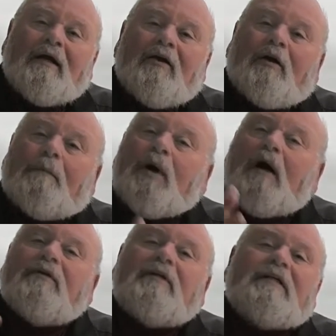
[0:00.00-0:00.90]
You know, the
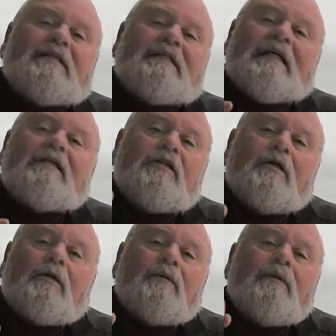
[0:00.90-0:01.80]
prophet
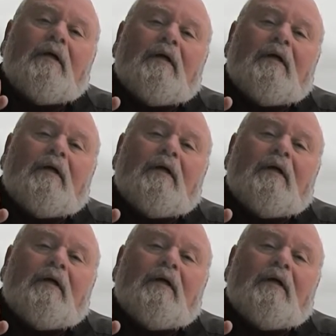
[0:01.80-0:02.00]
Ezekiel